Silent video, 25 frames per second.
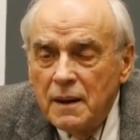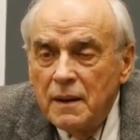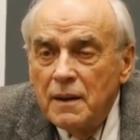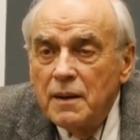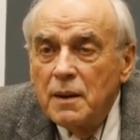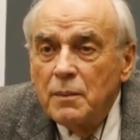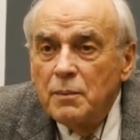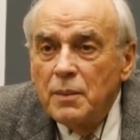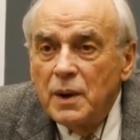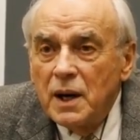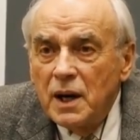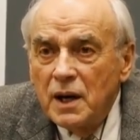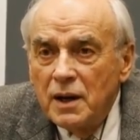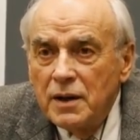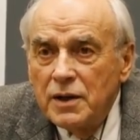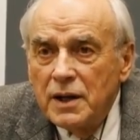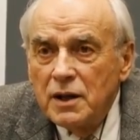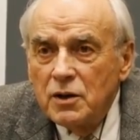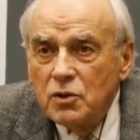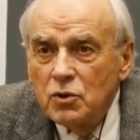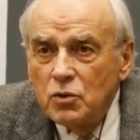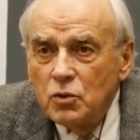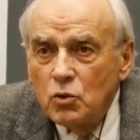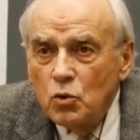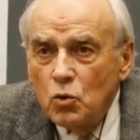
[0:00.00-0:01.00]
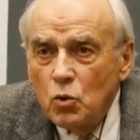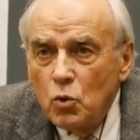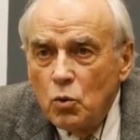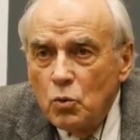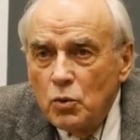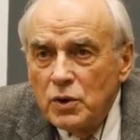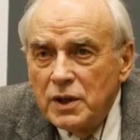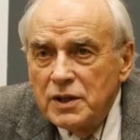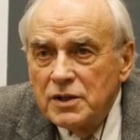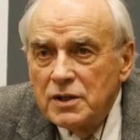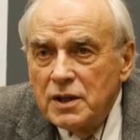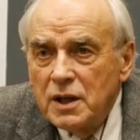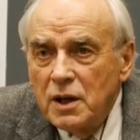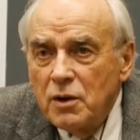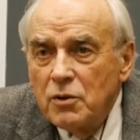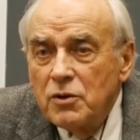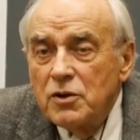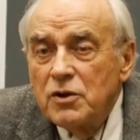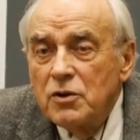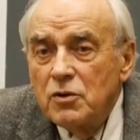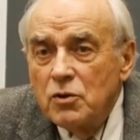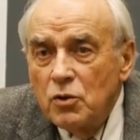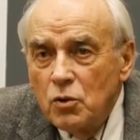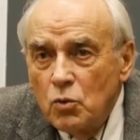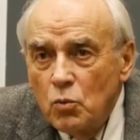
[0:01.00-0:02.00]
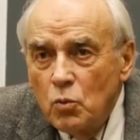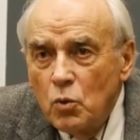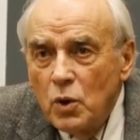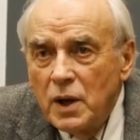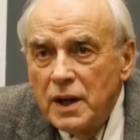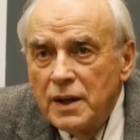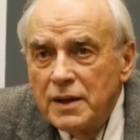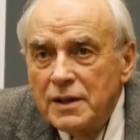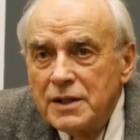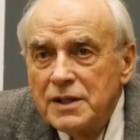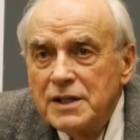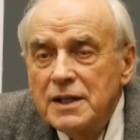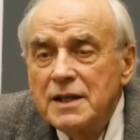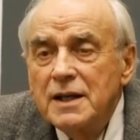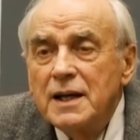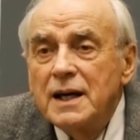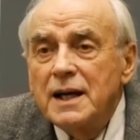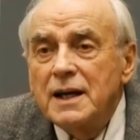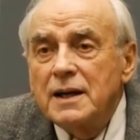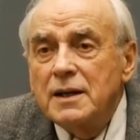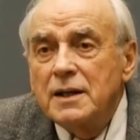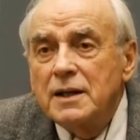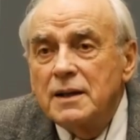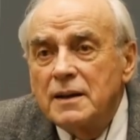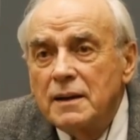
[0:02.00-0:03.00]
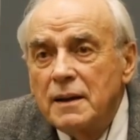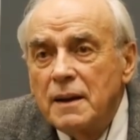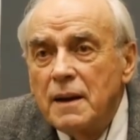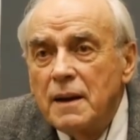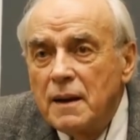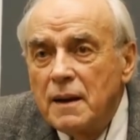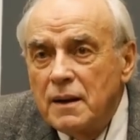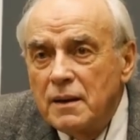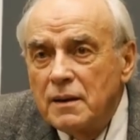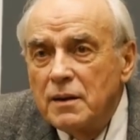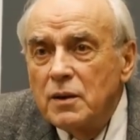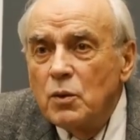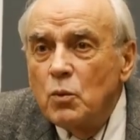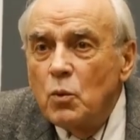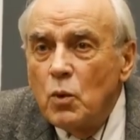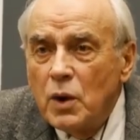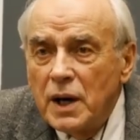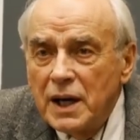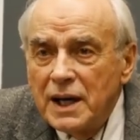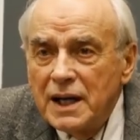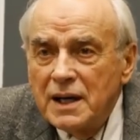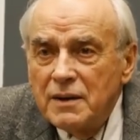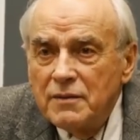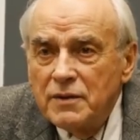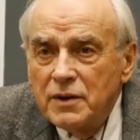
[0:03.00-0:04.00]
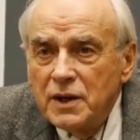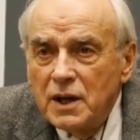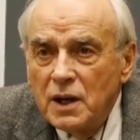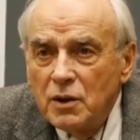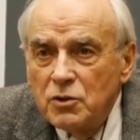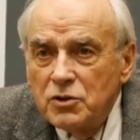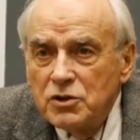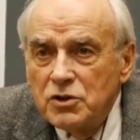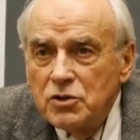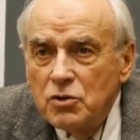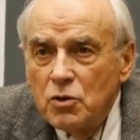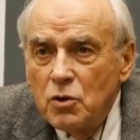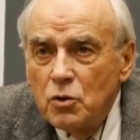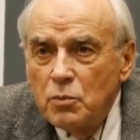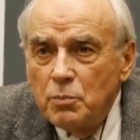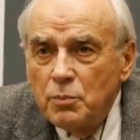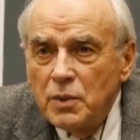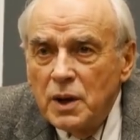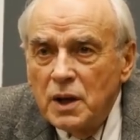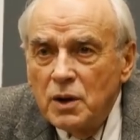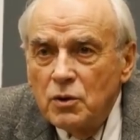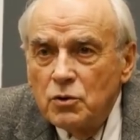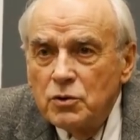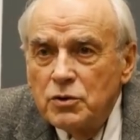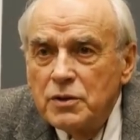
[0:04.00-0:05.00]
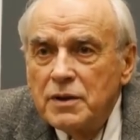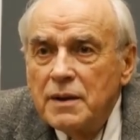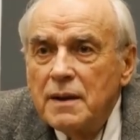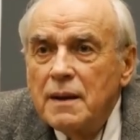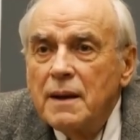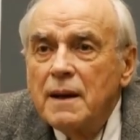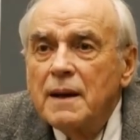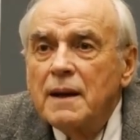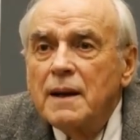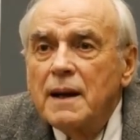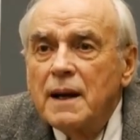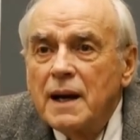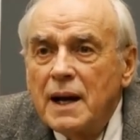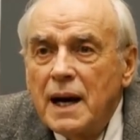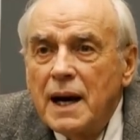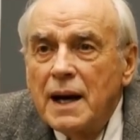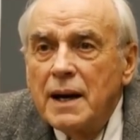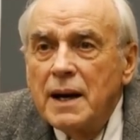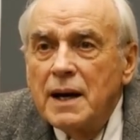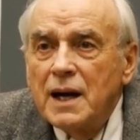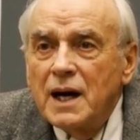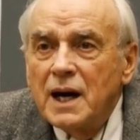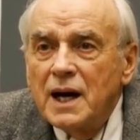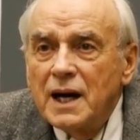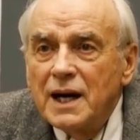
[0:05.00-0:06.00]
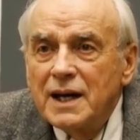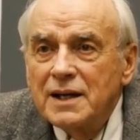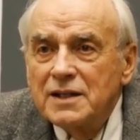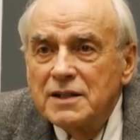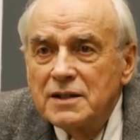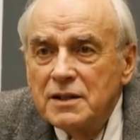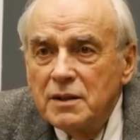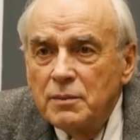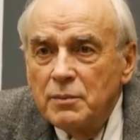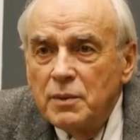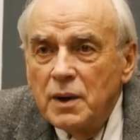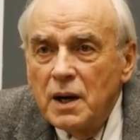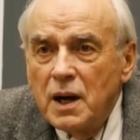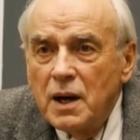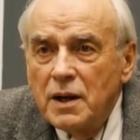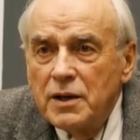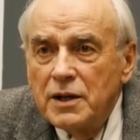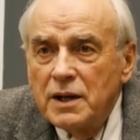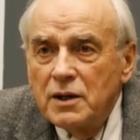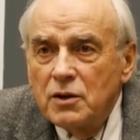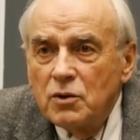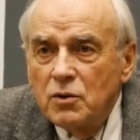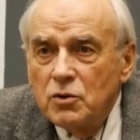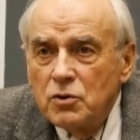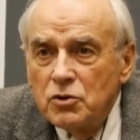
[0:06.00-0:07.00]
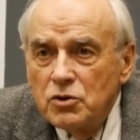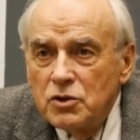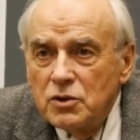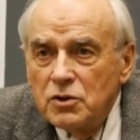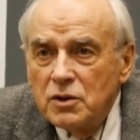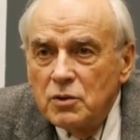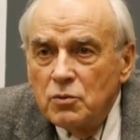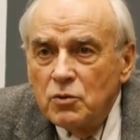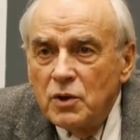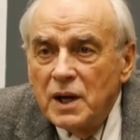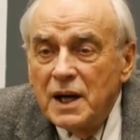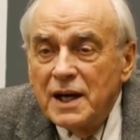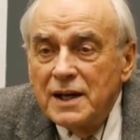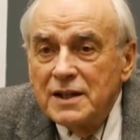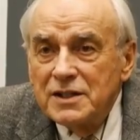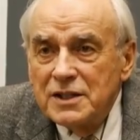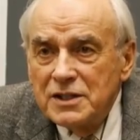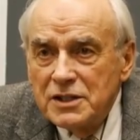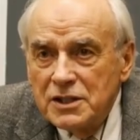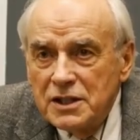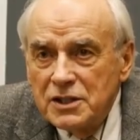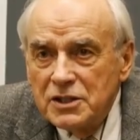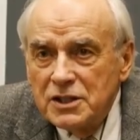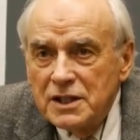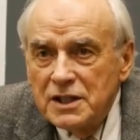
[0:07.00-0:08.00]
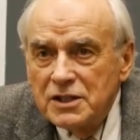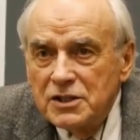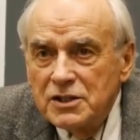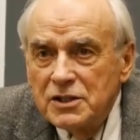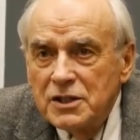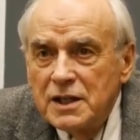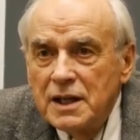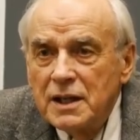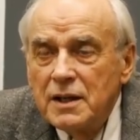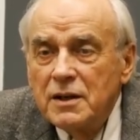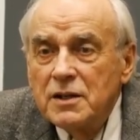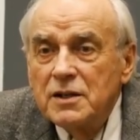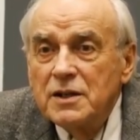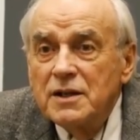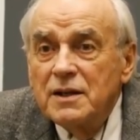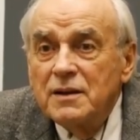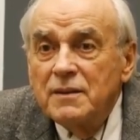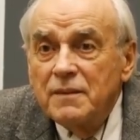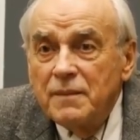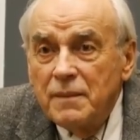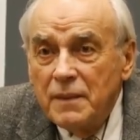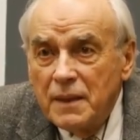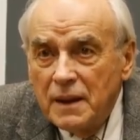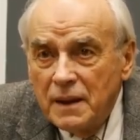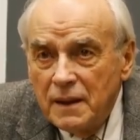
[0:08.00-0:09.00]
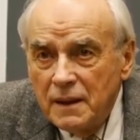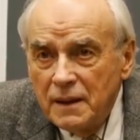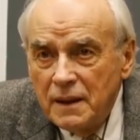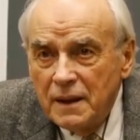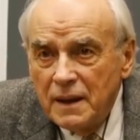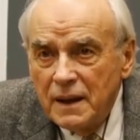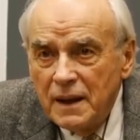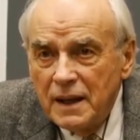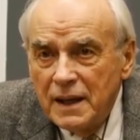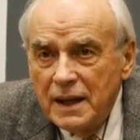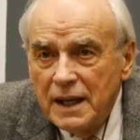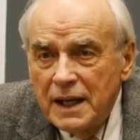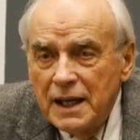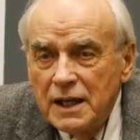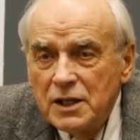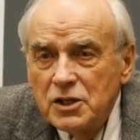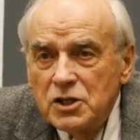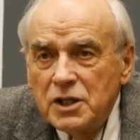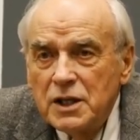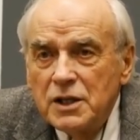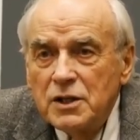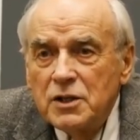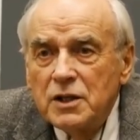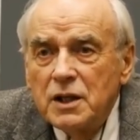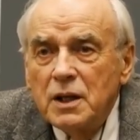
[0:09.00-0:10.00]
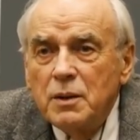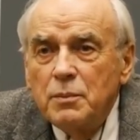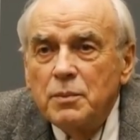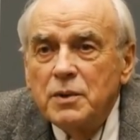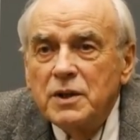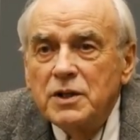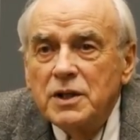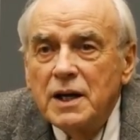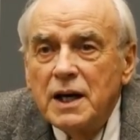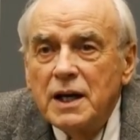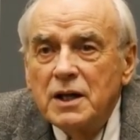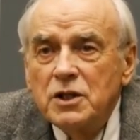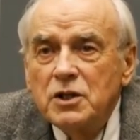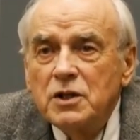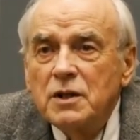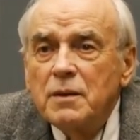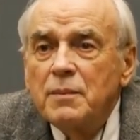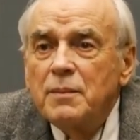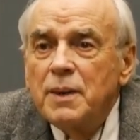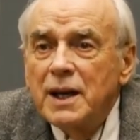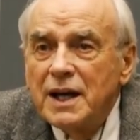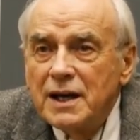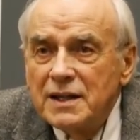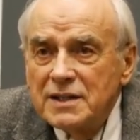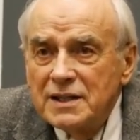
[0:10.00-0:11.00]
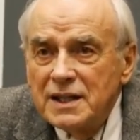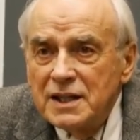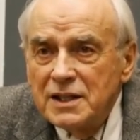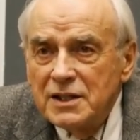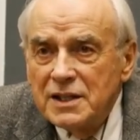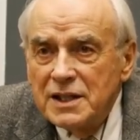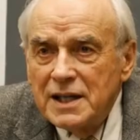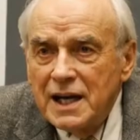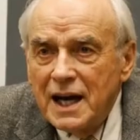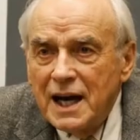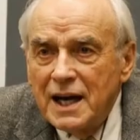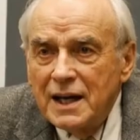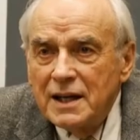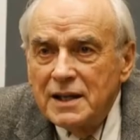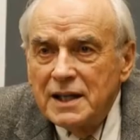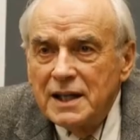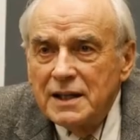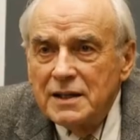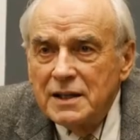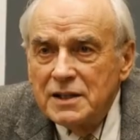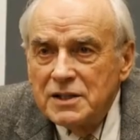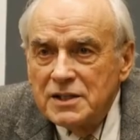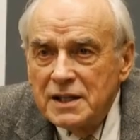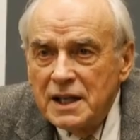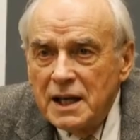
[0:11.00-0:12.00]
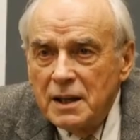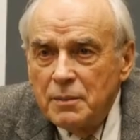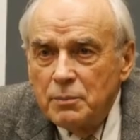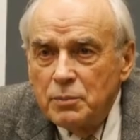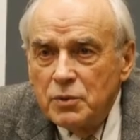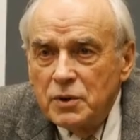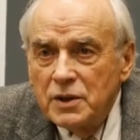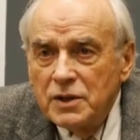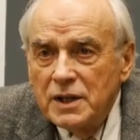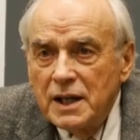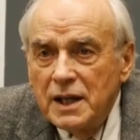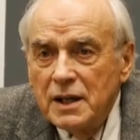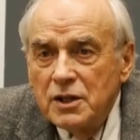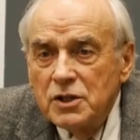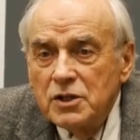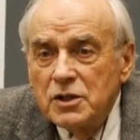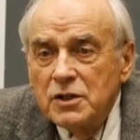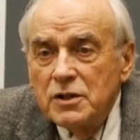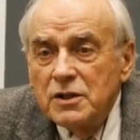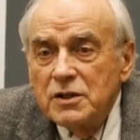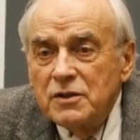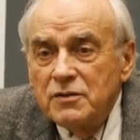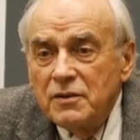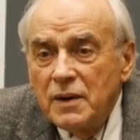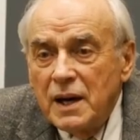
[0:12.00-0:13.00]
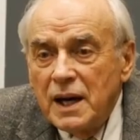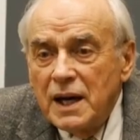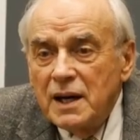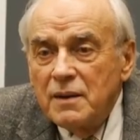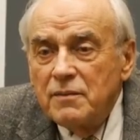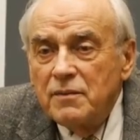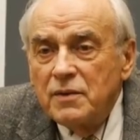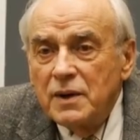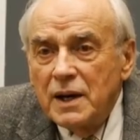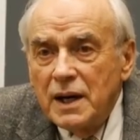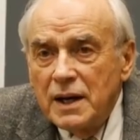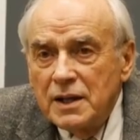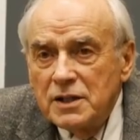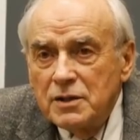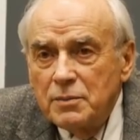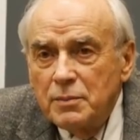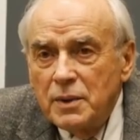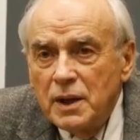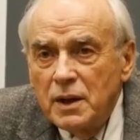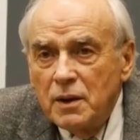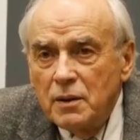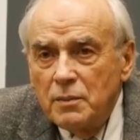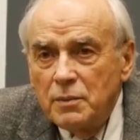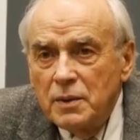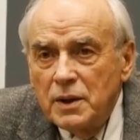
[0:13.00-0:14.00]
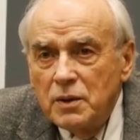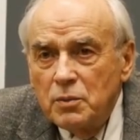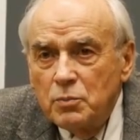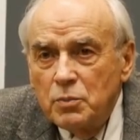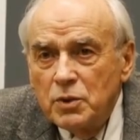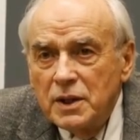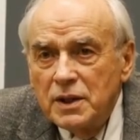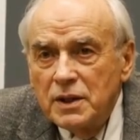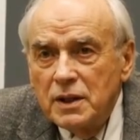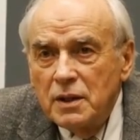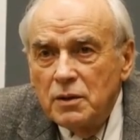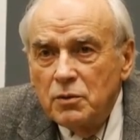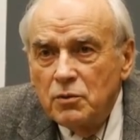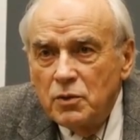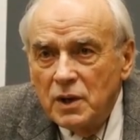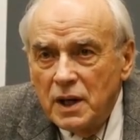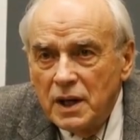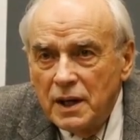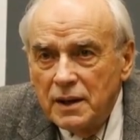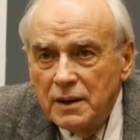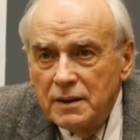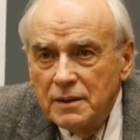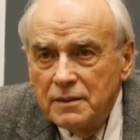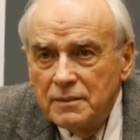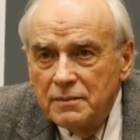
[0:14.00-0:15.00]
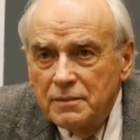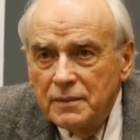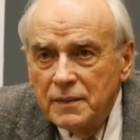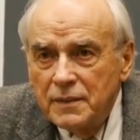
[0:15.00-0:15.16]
The particle always goes through one slit. The wave goes through both and guides the particle to the right statistics. Each interpretation makes exactly the same predictions for every experiment we can run.